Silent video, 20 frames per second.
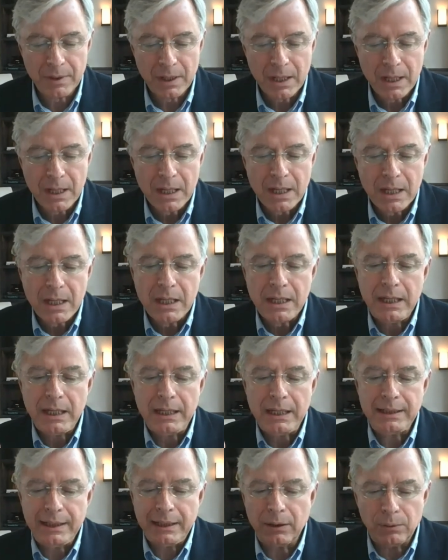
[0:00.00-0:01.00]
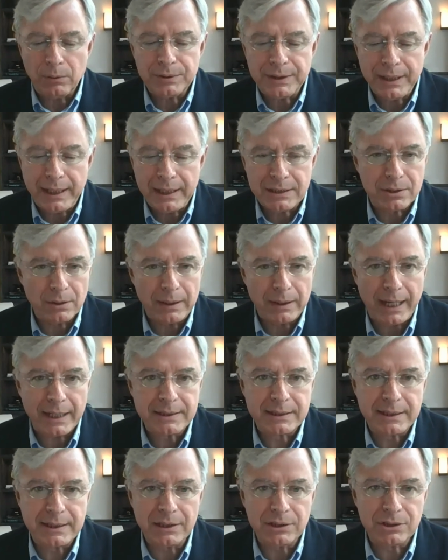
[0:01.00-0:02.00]
In the old
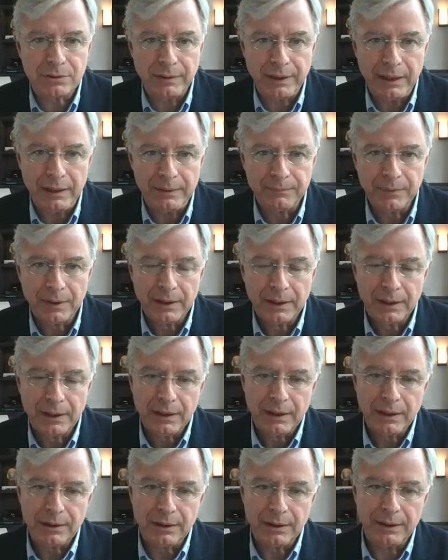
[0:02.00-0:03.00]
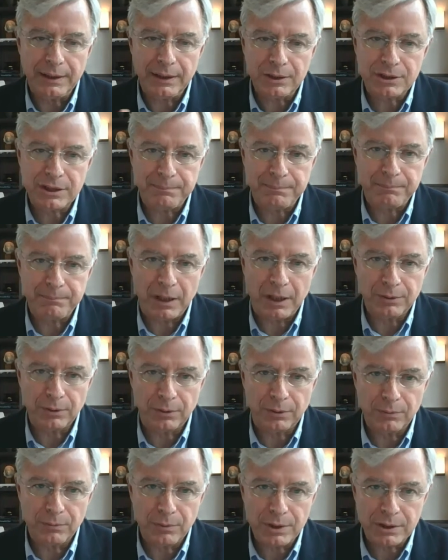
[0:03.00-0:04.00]
days, so last century, the
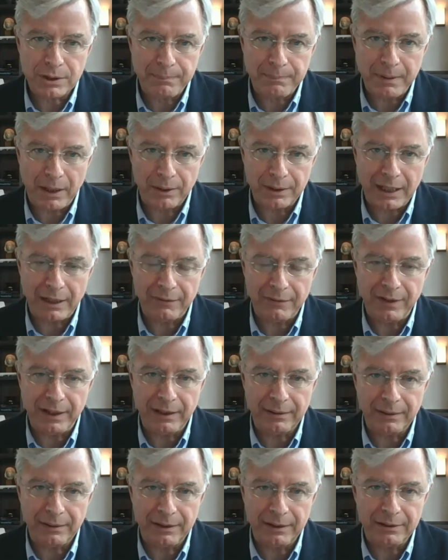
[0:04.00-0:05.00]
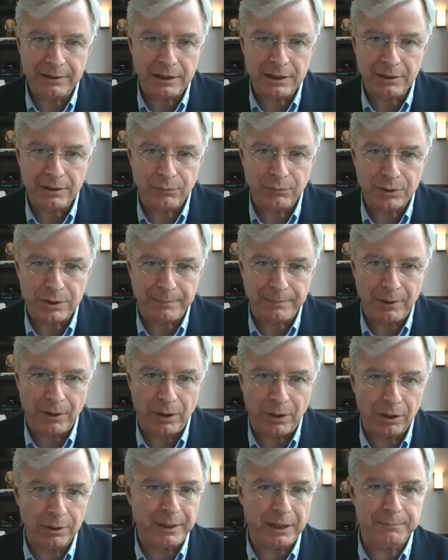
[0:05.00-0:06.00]
leadership model was
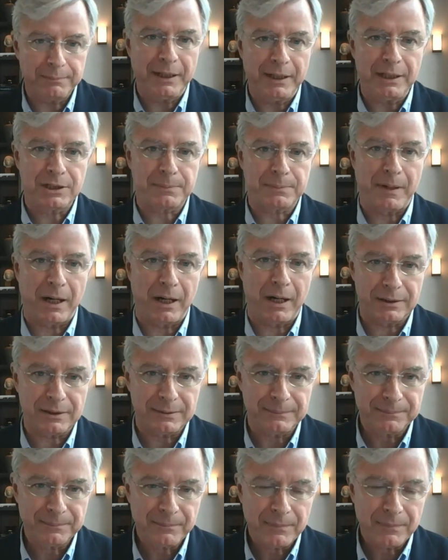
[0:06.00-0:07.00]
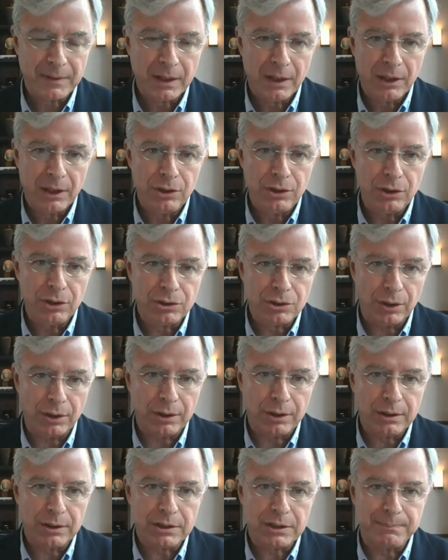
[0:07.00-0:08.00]
all about being smart.
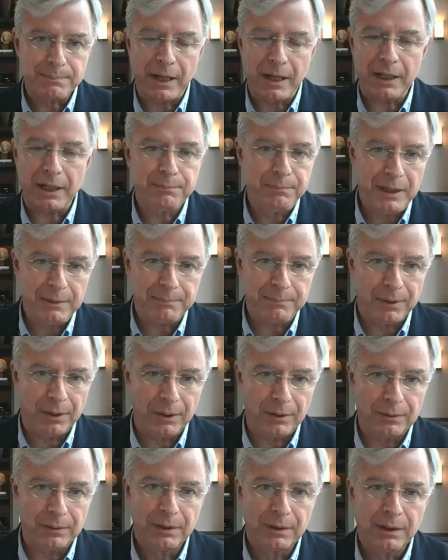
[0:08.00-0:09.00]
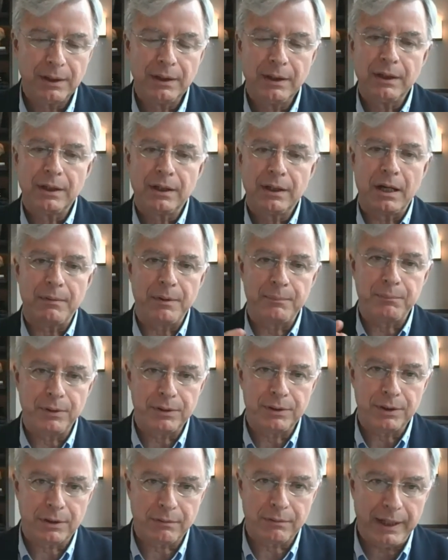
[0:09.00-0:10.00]
You took smart people,
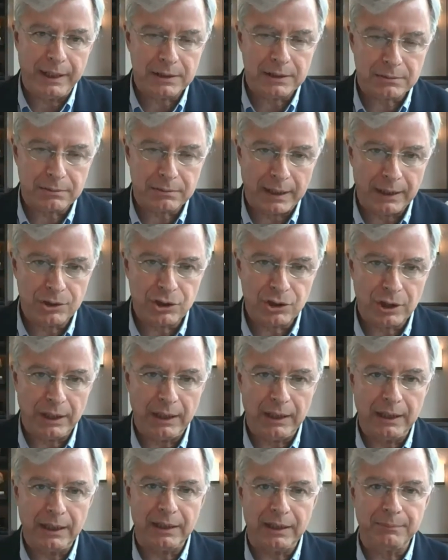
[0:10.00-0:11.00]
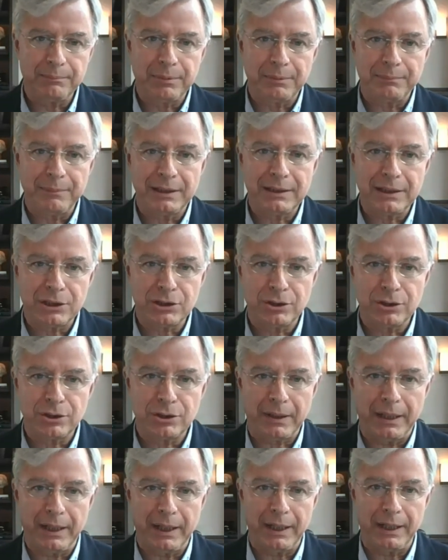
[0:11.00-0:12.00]
come up with a great strategy, an
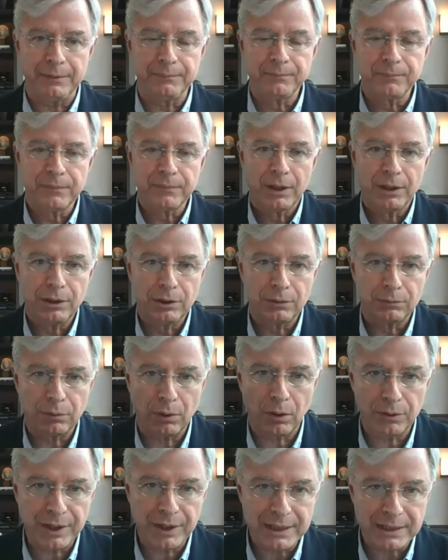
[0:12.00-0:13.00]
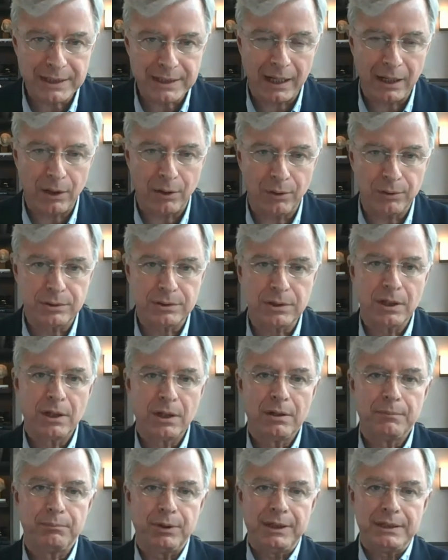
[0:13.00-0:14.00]
implementation plan, you roll this
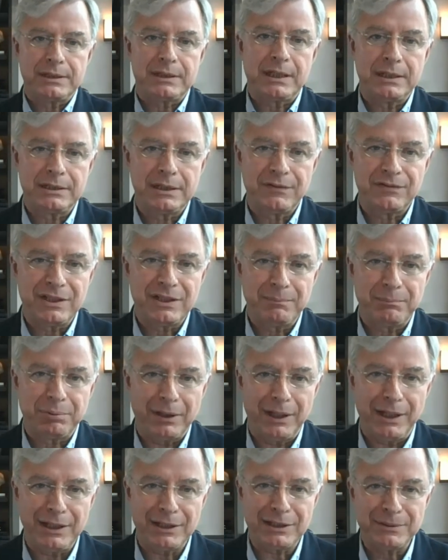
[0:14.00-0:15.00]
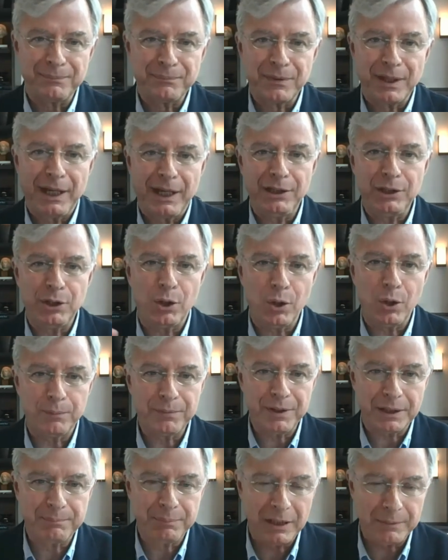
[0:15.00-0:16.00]
out, put incentives in place,
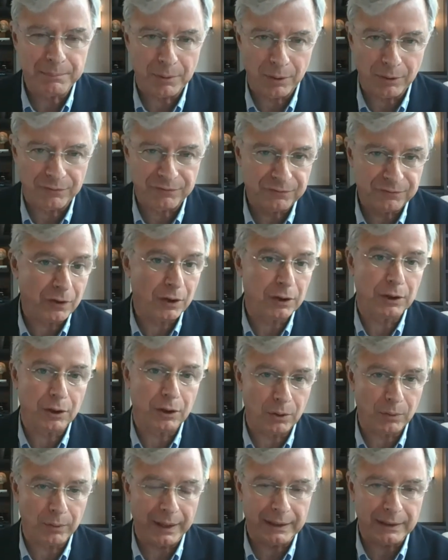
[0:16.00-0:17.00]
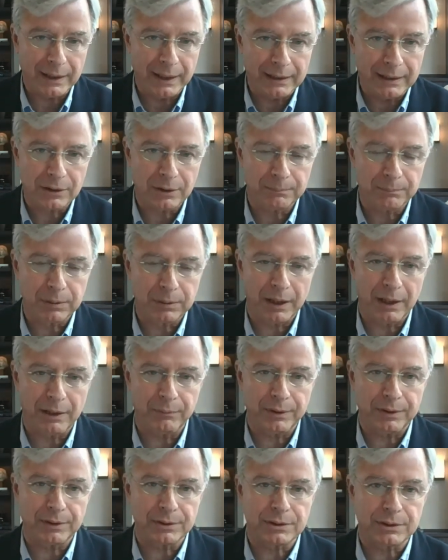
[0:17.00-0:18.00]
and you hope that people follow and
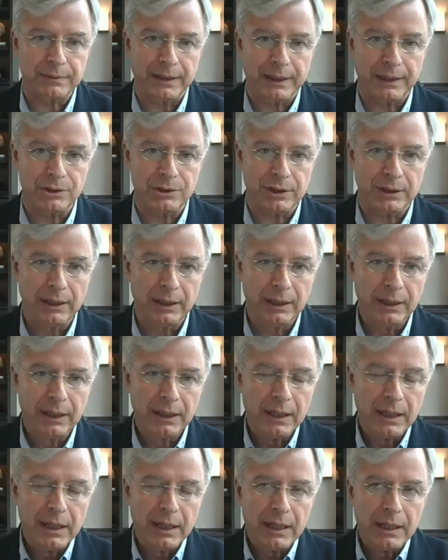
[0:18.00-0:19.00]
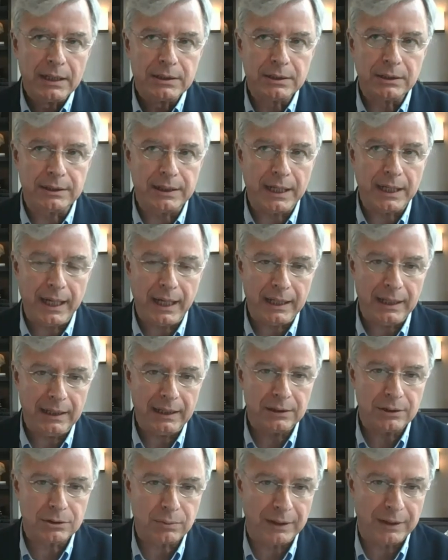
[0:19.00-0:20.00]
comply with the strategy.
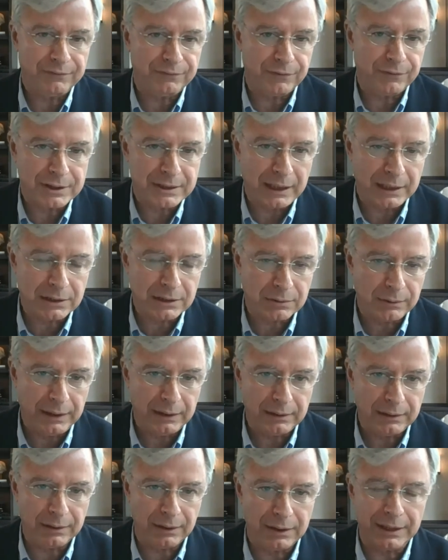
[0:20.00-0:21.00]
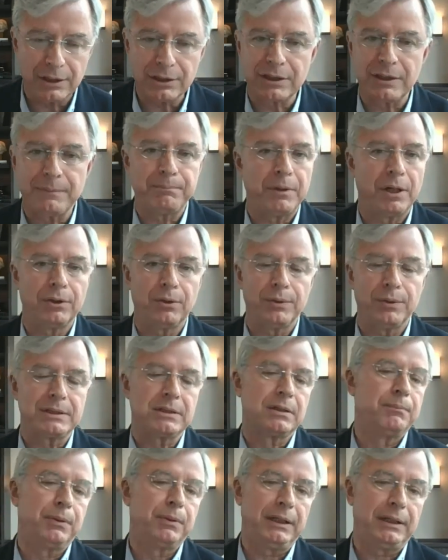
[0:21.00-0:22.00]
Today, in the 21st century, the
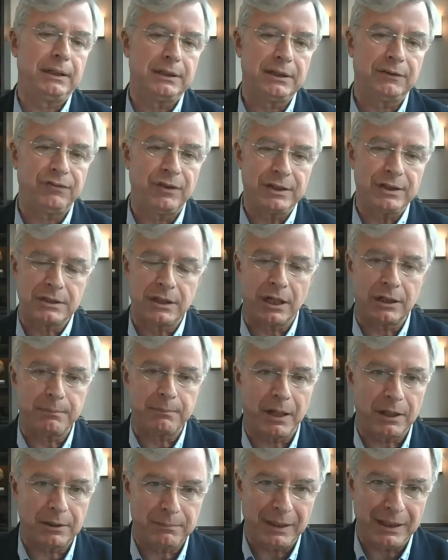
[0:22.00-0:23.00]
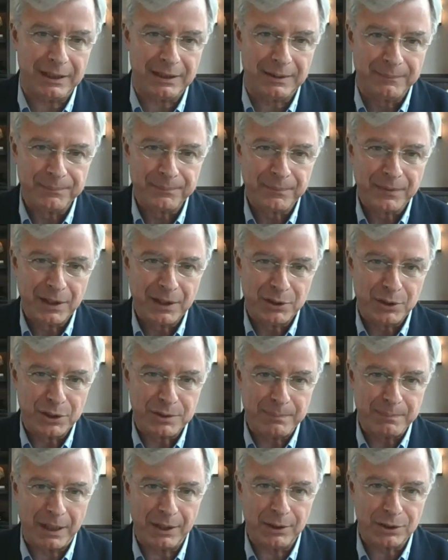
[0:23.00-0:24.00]
leadership model is completely different. It's not about being
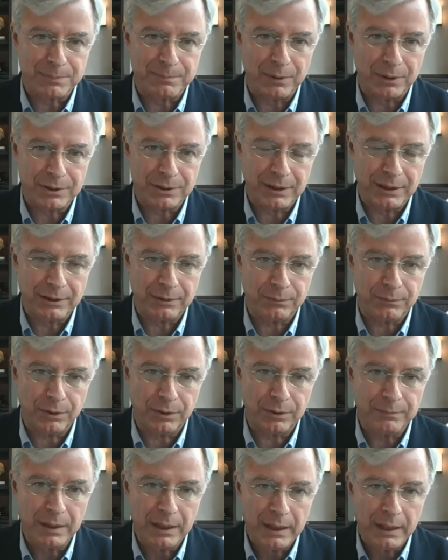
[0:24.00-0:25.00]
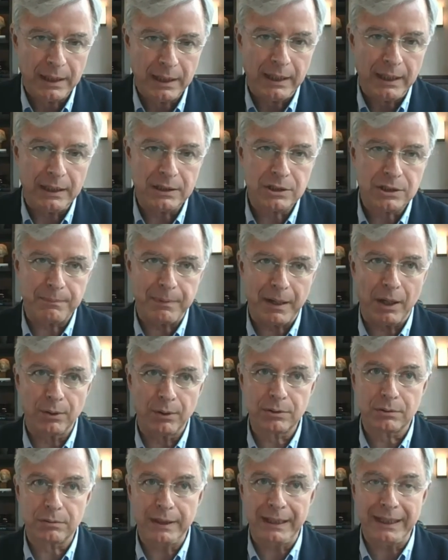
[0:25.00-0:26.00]
the smartest person in the room.
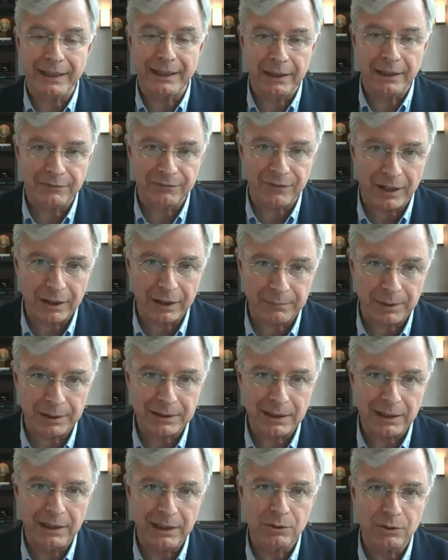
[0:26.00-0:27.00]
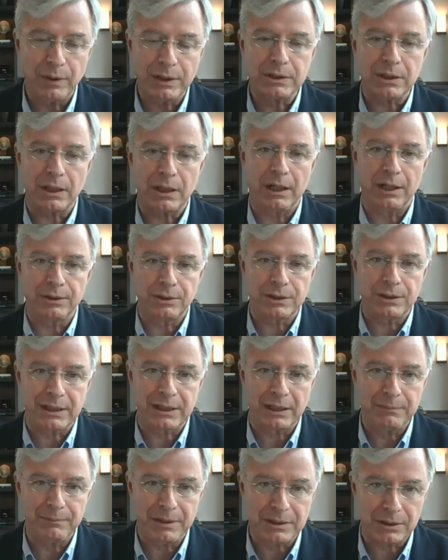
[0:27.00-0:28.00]
It's about creating an environment in
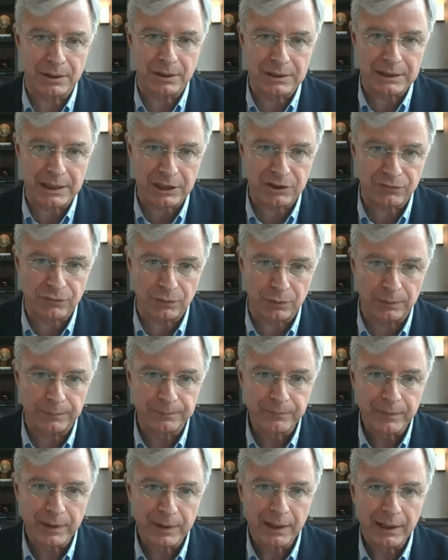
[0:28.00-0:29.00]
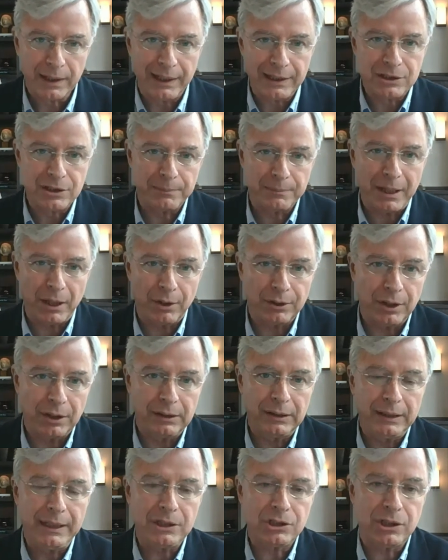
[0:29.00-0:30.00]
which others can be successful.
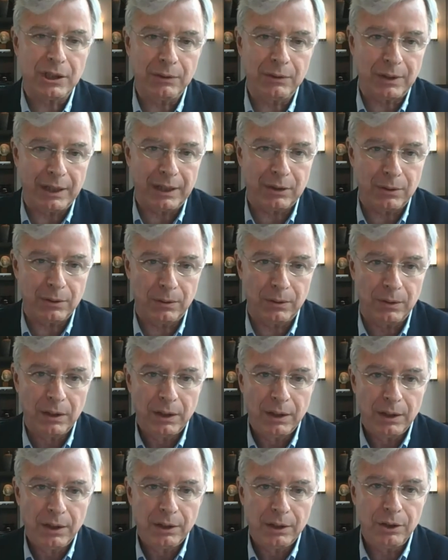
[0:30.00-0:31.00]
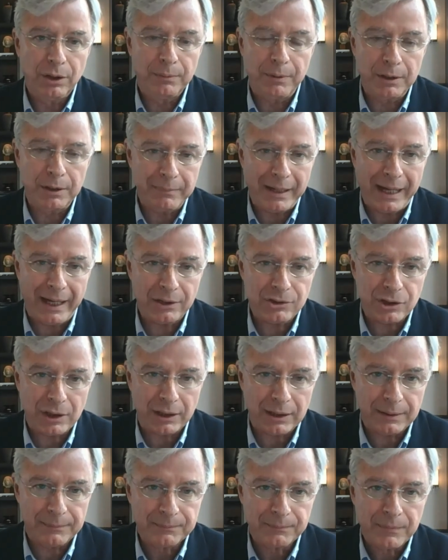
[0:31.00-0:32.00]
It's about unleashing what I call
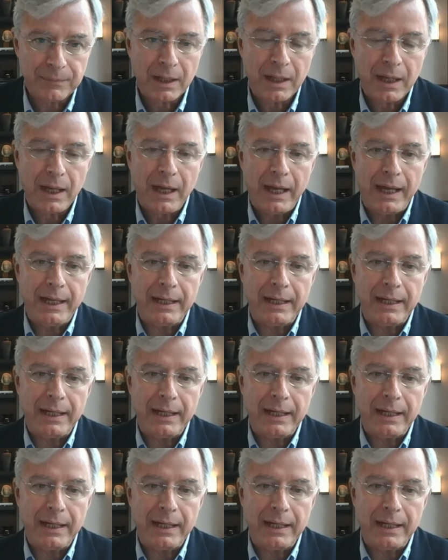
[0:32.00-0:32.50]
human magic.